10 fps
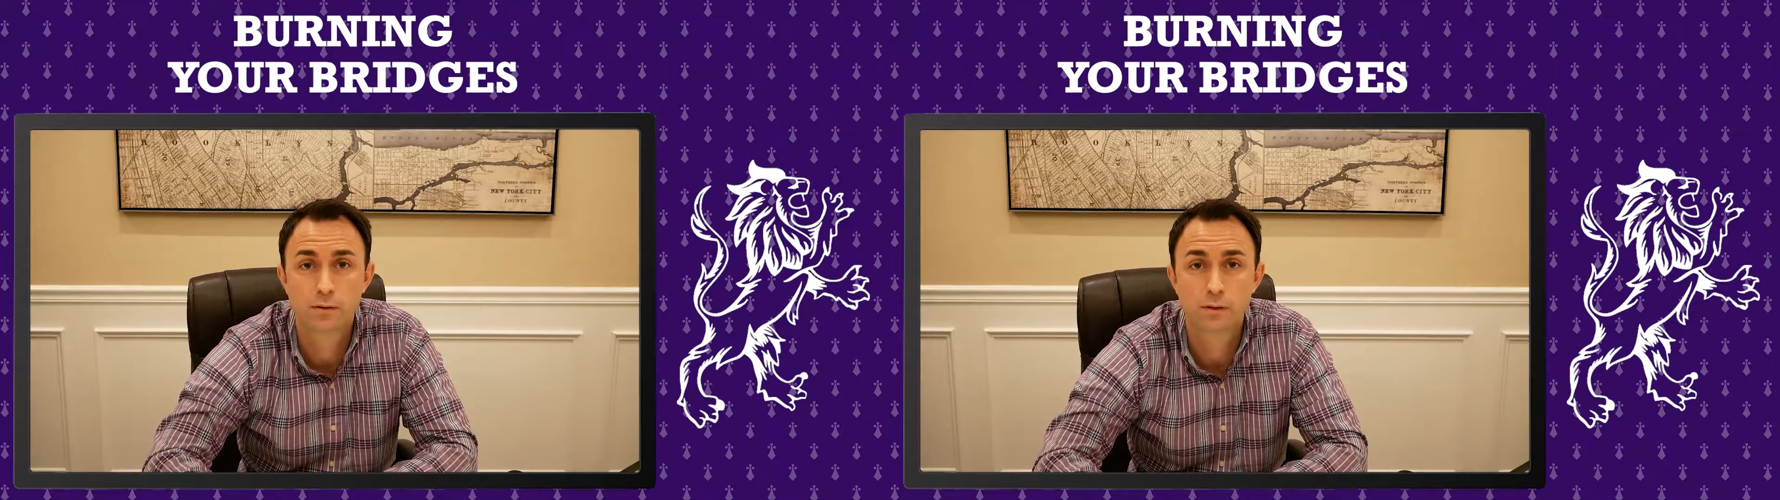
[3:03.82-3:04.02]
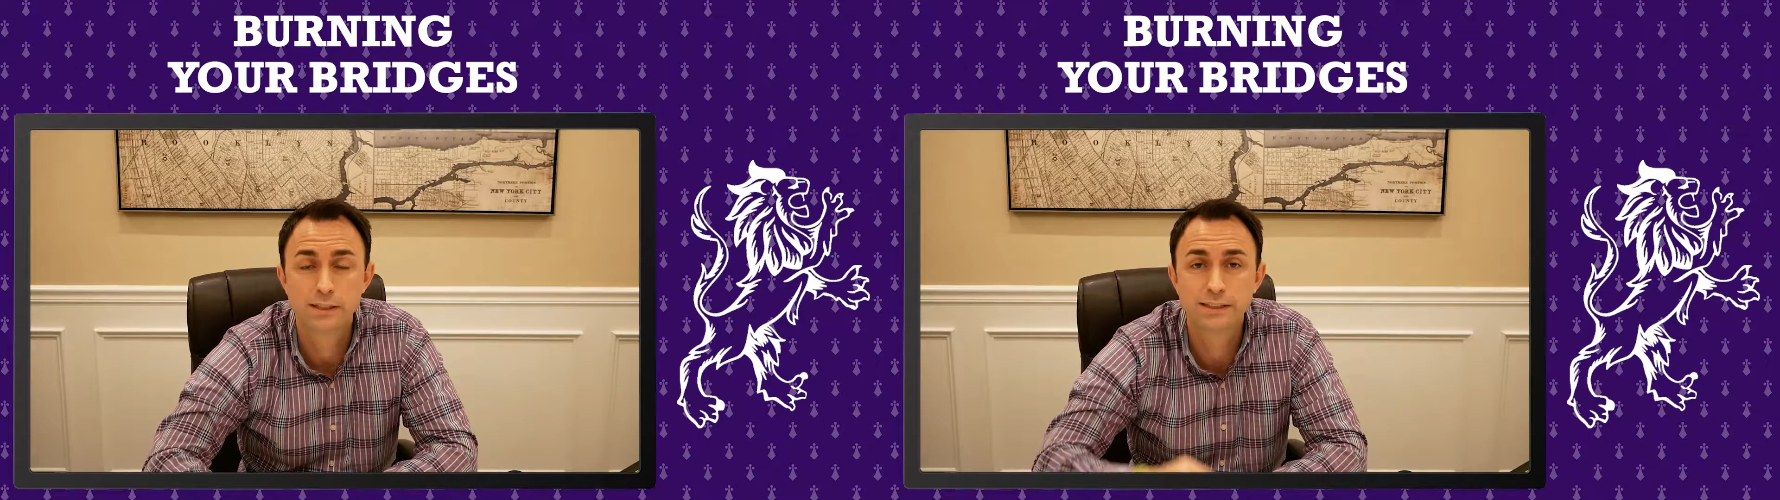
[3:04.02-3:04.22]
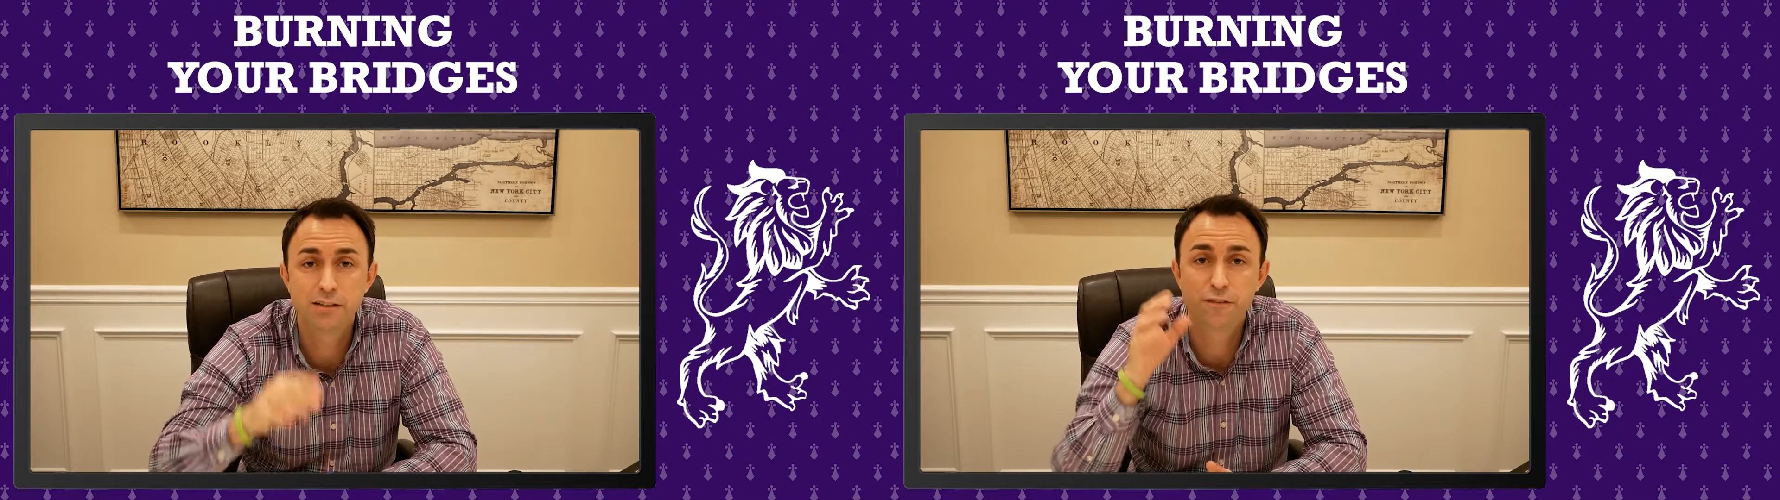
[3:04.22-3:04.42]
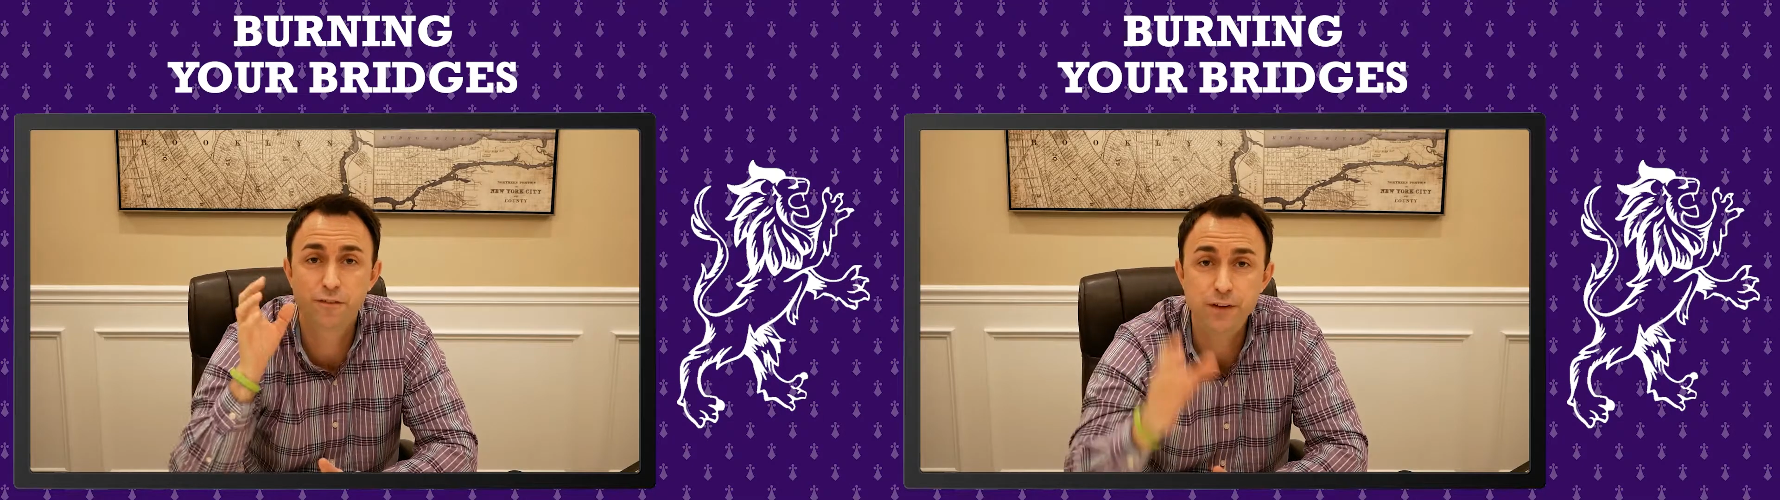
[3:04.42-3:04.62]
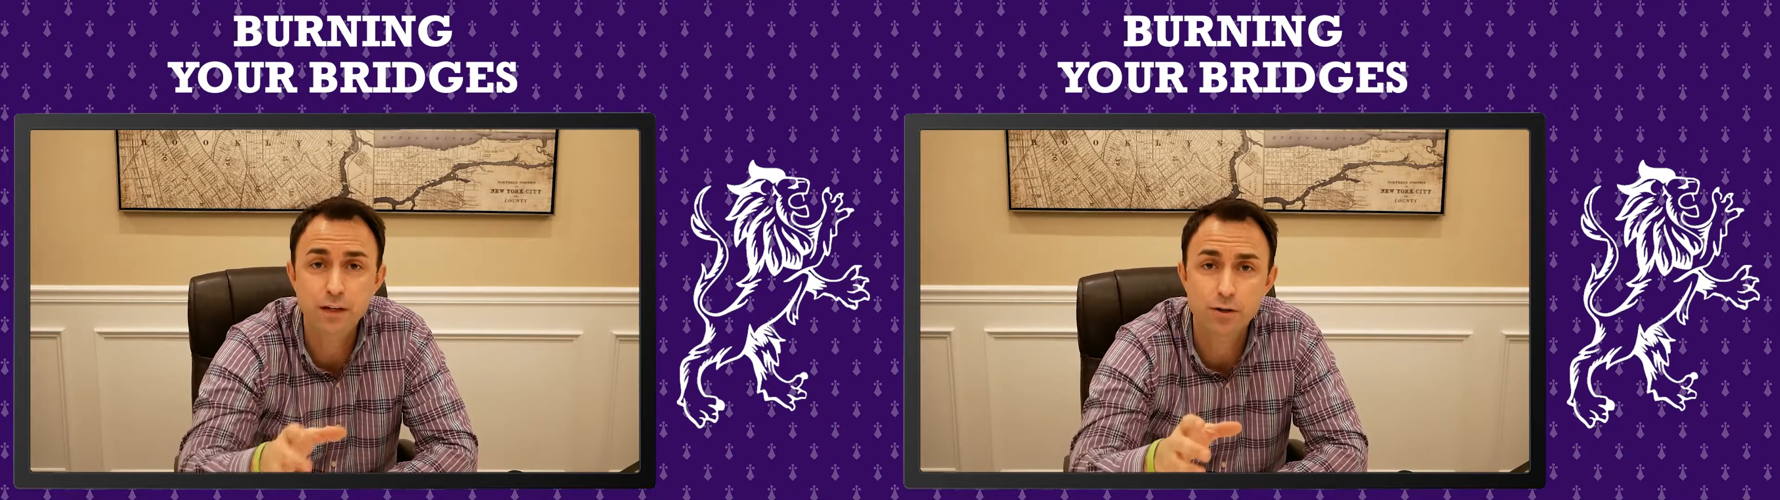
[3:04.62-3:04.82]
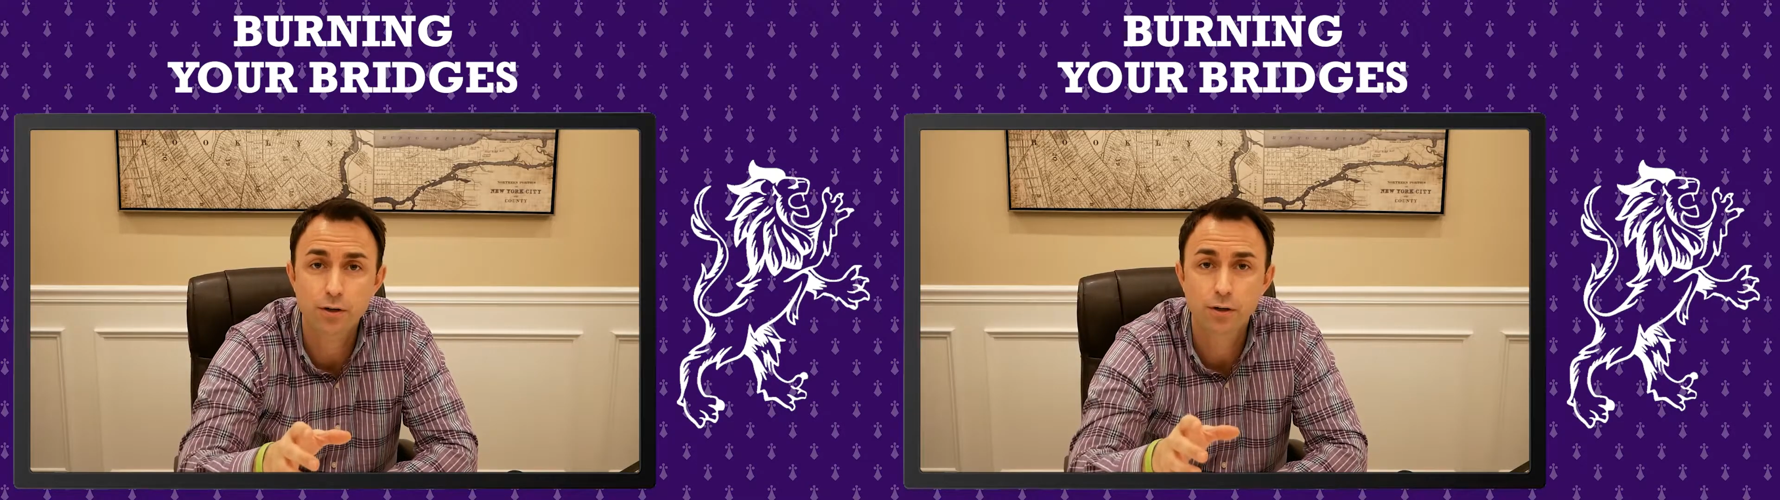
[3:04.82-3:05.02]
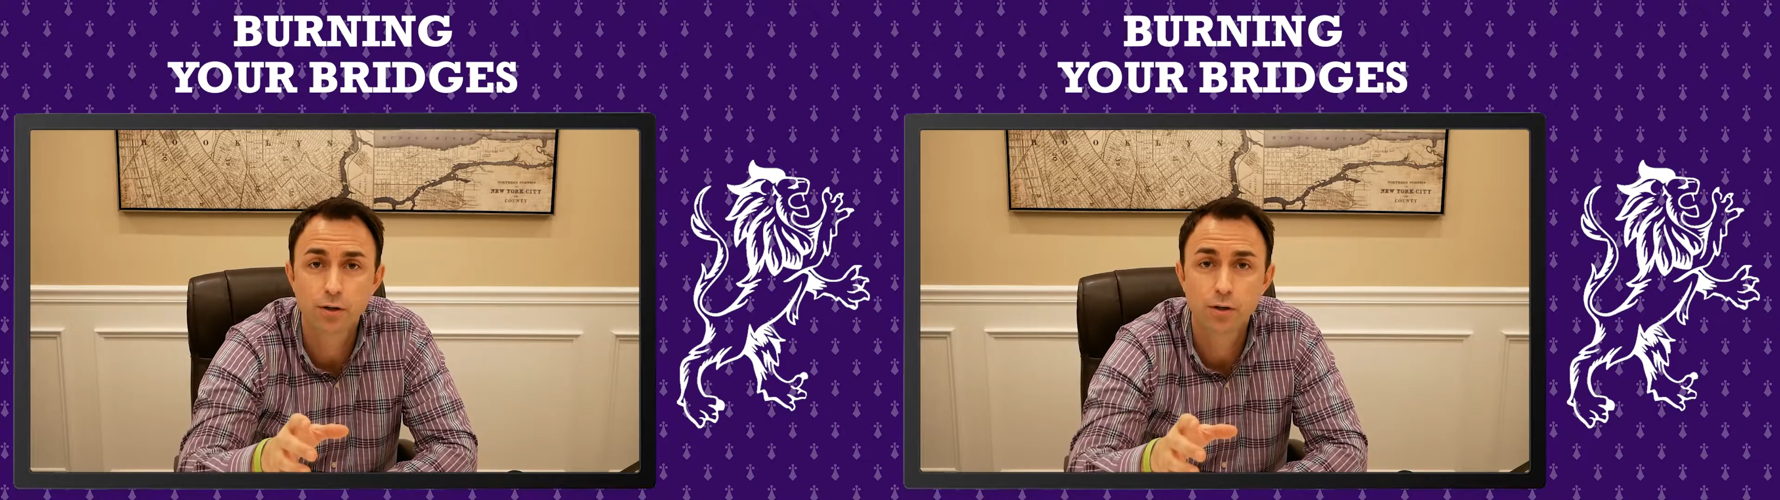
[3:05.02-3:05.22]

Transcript: You see, fear